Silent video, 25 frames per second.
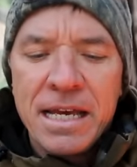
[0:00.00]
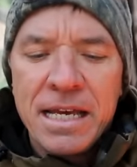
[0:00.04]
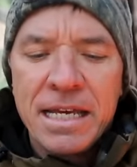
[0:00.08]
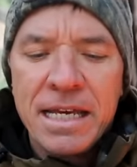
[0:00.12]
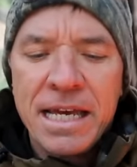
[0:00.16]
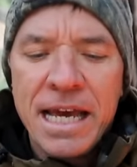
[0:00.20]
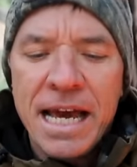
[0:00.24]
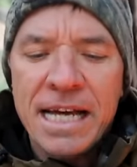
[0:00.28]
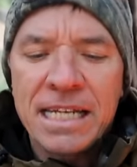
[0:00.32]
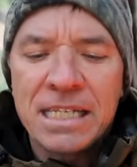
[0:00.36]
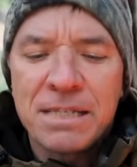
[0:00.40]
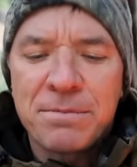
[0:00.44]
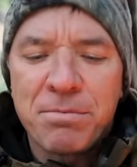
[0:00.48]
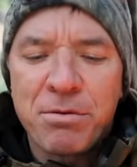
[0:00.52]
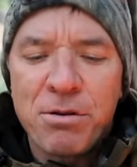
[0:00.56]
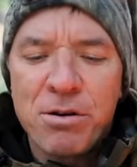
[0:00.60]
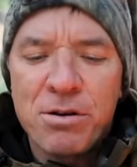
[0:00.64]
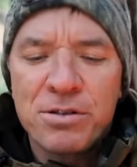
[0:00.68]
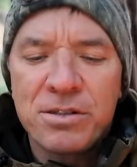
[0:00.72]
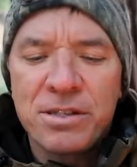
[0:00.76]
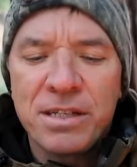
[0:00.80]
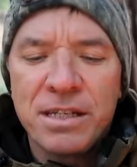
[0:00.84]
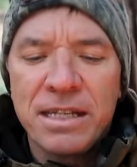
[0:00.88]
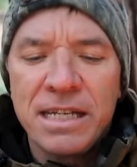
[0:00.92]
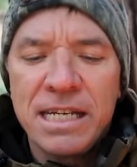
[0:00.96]
Yes,
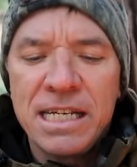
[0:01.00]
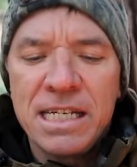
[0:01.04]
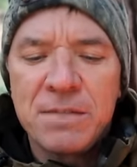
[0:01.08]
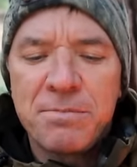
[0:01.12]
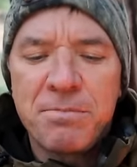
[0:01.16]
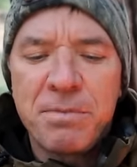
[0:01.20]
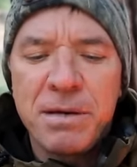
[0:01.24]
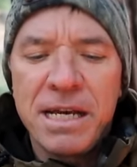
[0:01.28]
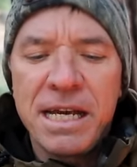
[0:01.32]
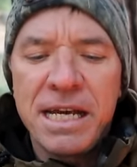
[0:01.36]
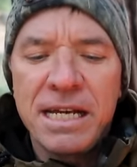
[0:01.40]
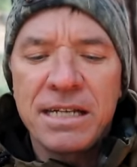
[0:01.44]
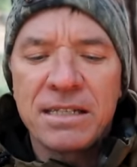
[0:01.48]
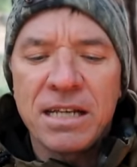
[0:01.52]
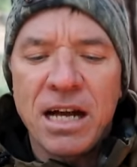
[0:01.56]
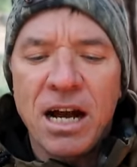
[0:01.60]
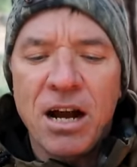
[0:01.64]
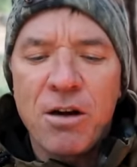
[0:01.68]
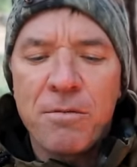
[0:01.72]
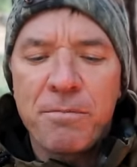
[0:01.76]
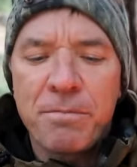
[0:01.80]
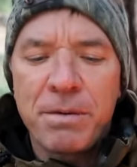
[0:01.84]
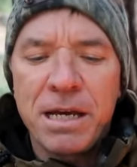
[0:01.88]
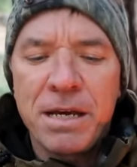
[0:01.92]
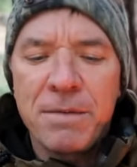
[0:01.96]
person. These beings
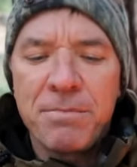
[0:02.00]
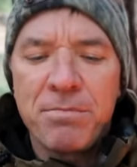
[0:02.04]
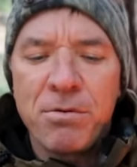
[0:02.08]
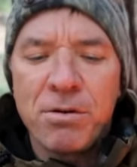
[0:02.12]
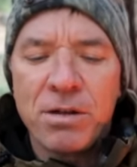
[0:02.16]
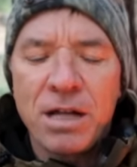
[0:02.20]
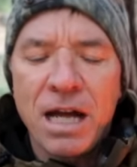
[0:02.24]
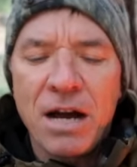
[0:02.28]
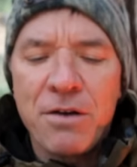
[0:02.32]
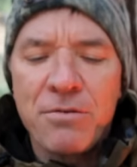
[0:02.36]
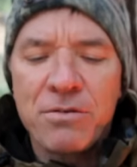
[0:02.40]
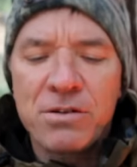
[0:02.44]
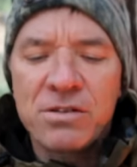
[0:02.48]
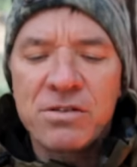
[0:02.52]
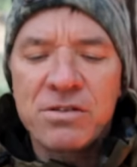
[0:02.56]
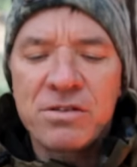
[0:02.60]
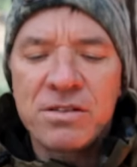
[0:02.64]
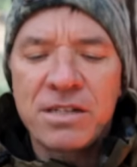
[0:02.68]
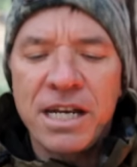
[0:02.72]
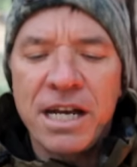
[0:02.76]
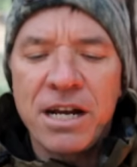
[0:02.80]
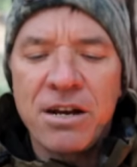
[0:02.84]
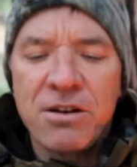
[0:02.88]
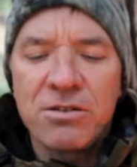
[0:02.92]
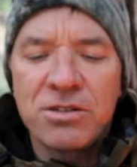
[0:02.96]
are people. I was
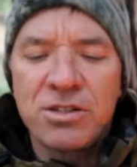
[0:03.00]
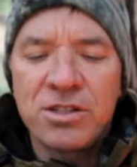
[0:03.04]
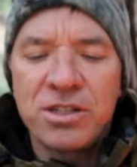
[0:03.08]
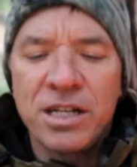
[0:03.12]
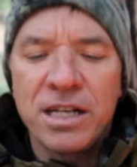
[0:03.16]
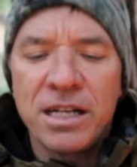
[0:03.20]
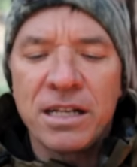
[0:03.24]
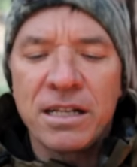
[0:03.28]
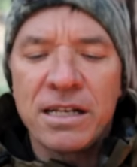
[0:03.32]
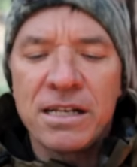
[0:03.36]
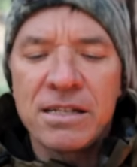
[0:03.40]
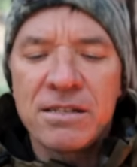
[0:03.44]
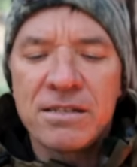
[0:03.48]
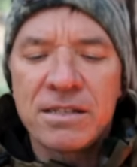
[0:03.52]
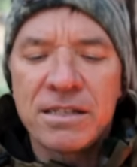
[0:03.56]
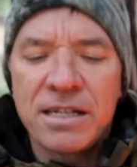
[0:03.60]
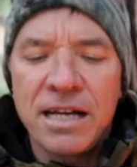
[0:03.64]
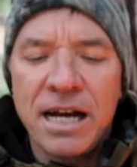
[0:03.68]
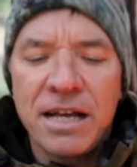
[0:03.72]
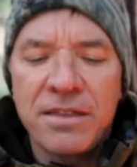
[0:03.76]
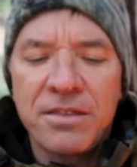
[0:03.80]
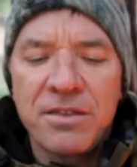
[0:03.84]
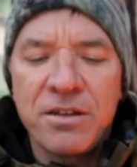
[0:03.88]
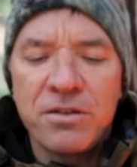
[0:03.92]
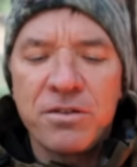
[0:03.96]
scared shitless,
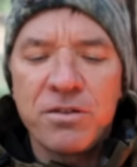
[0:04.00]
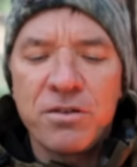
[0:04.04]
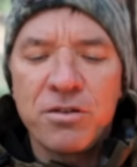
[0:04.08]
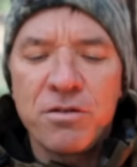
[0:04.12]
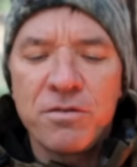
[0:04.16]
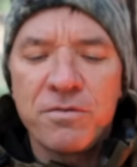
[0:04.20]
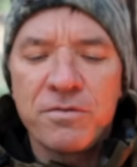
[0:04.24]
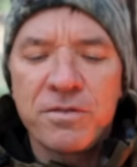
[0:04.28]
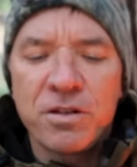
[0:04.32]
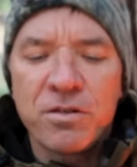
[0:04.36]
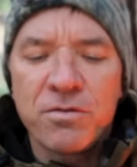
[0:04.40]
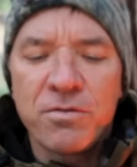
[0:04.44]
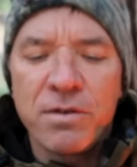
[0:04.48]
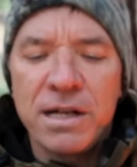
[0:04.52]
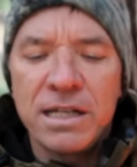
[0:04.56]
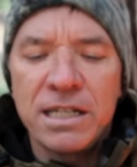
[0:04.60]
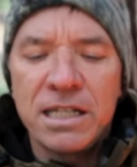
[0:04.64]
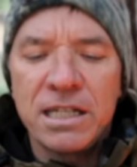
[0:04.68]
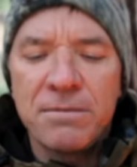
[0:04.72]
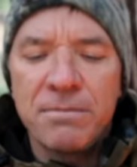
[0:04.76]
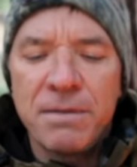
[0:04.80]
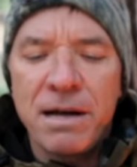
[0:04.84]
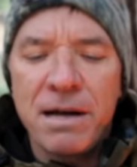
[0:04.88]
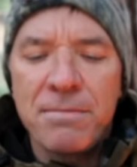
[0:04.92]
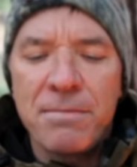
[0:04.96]
got the nerve to run
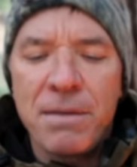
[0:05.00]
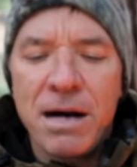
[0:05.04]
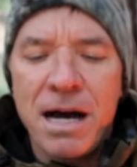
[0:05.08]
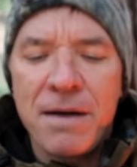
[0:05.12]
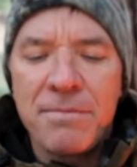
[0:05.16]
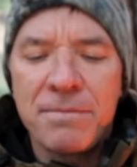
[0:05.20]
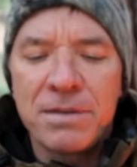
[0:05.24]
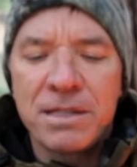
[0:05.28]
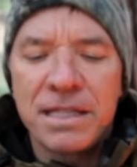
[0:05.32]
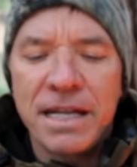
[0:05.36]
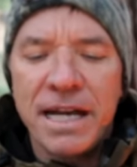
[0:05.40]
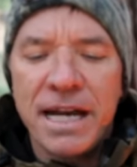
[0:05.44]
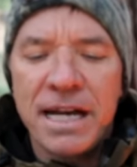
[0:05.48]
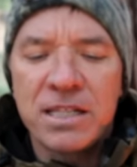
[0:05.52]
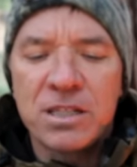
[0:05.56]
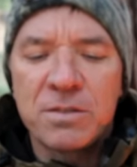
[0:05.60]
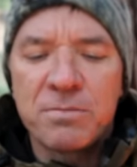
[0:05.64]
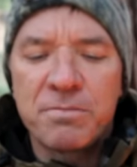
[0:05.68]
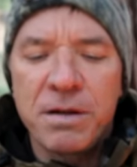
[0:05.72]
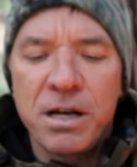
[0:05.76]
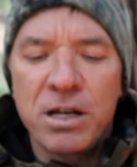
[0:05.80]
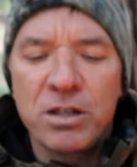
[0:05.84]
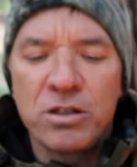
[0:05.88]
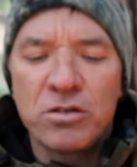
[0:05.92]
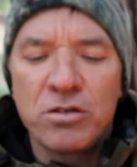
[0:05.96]
into my mom and dad's
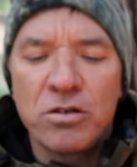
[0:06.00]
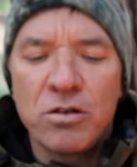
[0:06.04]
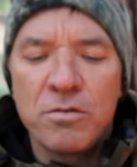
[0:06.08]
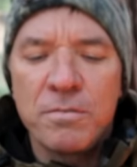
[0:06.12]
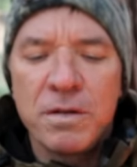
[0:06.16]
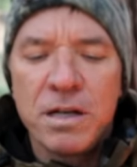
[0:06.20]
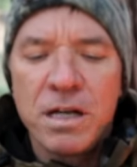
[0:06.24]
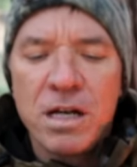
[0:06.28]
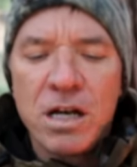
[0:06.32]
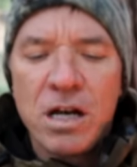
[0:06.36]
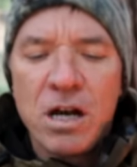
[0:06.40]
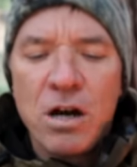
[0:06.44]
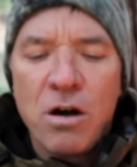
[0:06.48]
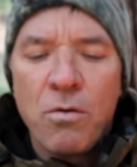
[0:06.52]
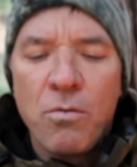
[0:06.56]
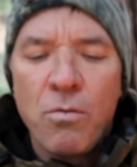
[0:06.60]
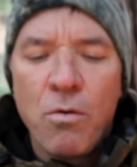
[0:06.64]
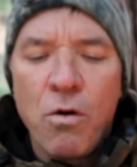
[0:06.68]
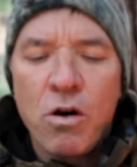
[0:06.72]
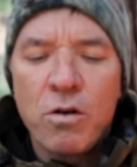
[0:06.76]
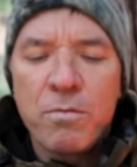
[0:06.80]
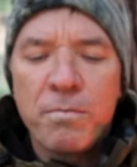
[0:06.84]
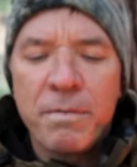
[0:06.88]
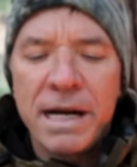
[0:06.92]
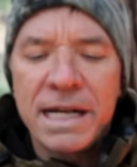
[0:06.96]
bedroom,
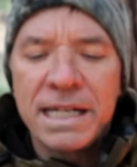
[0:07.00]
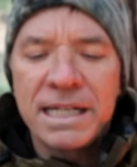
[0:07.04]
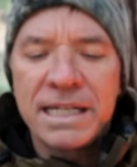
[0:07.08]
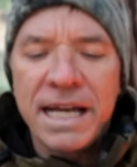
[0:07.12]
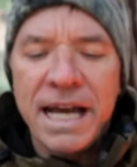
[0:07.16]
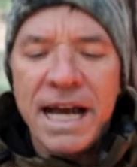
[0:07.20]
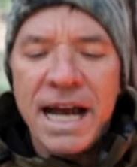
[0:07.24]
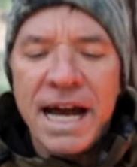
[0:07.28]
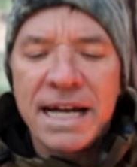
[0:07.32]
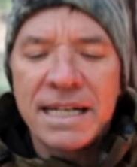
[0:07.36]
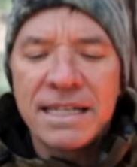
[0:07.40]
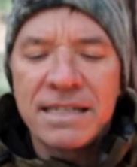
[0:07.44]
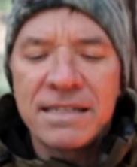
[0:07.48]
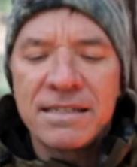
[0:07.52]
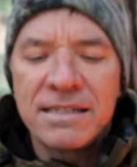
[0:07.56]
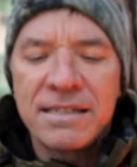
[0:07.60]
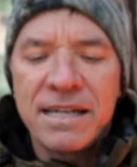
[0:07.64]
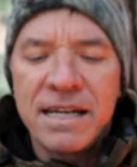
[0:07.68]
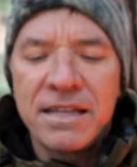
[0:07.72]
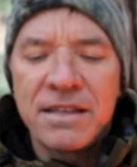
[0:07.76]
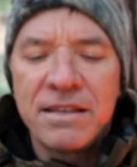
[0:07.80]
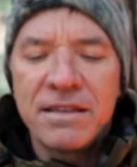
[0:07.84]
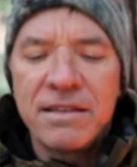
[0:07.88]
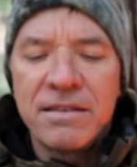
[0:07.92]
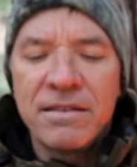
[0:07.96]
woke my dad and
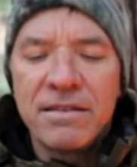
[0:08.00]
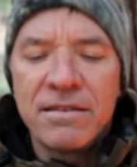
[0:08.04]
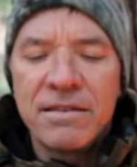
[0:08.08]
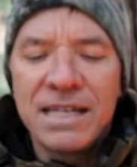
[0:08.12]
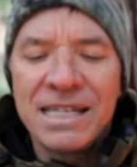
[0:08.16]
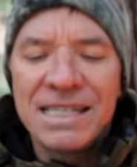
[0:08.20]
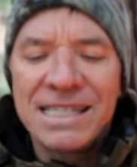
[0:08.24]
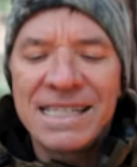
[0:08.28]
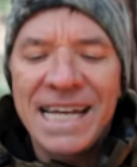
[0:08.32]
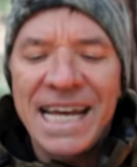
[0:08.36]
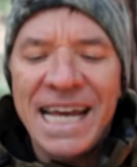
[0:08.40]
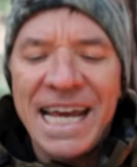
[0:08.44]
said, this